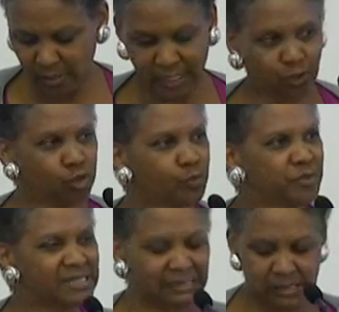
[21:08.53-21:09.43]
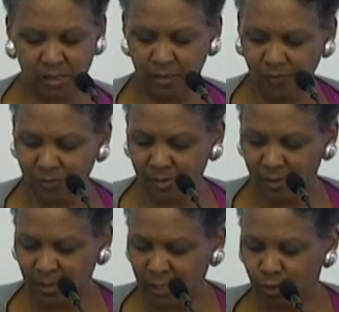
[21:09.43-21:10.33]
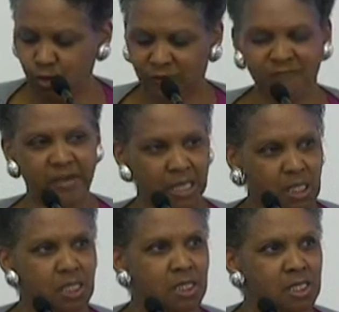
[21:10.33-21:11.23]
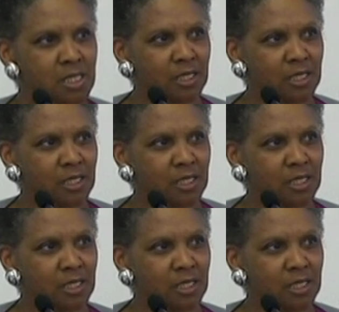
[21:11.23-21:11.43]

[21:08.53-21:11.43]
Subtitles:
it took persistence, it took faith,